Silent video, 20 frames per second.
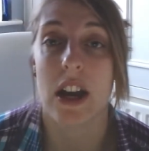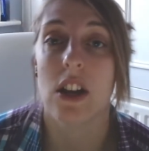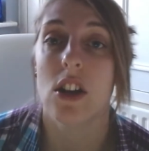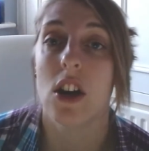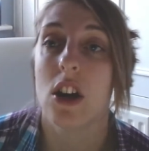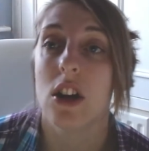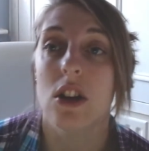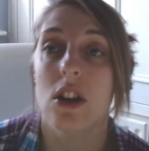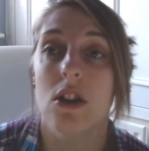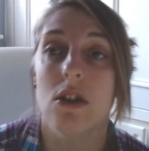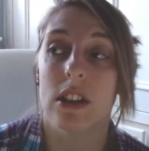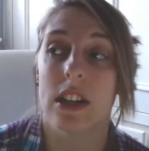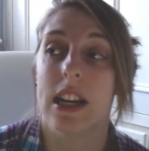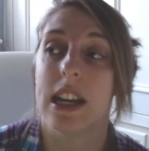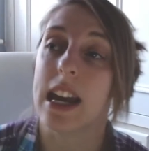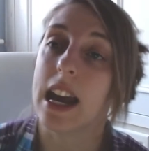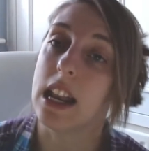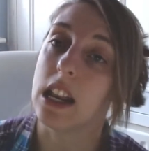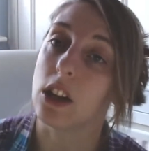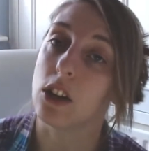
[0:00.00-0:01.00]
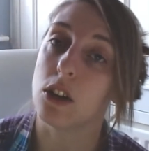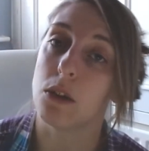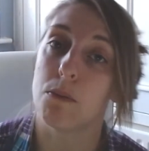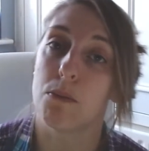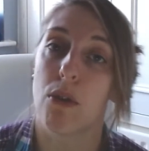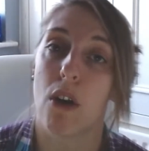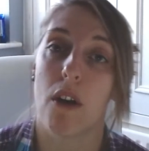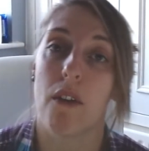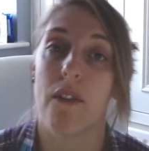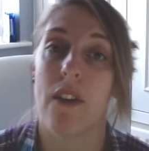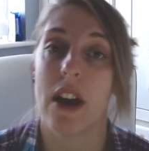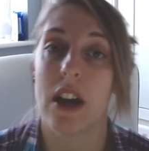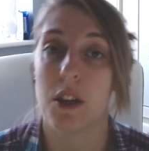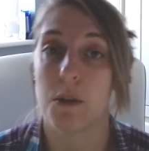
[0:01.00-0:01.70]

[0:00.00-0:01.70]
You know, usually you're getting a good profit,